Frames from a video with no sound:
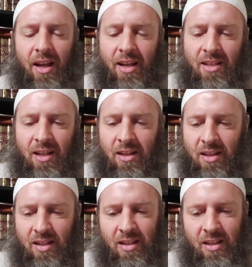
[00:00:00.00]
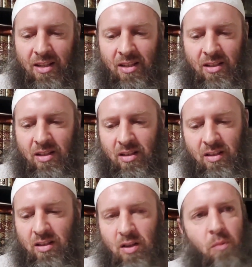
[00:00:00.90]
And like I said, this this is
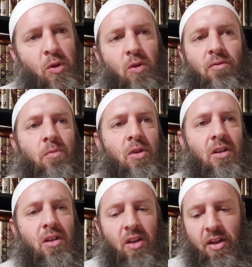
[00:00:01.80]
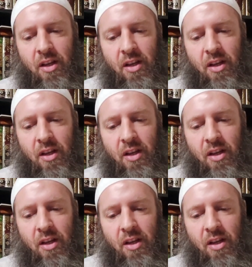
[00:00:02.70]
just it's a beautiful book.